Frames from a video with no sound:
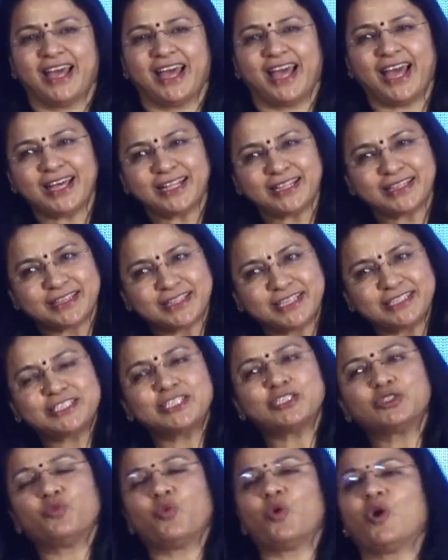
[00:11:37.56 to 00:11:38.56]
And this
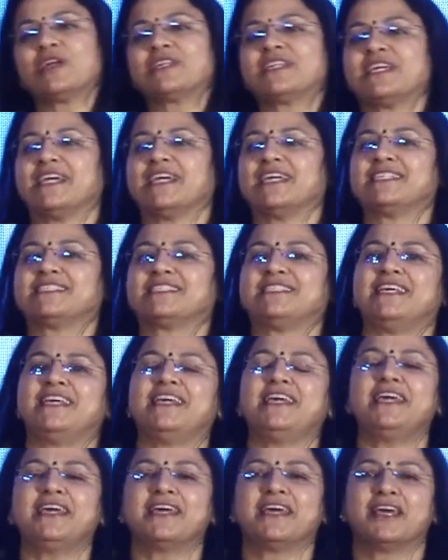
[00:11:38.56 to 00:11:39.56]
is what is
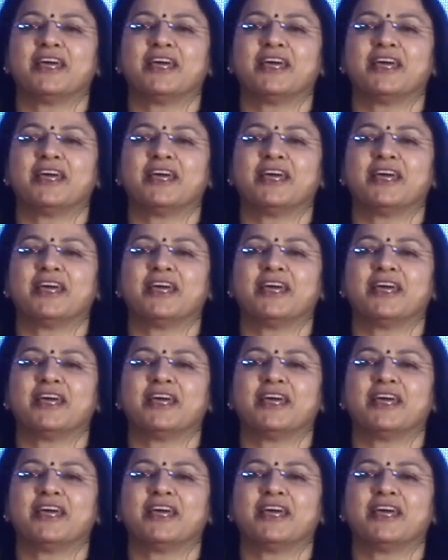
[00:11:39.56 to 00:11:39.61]
the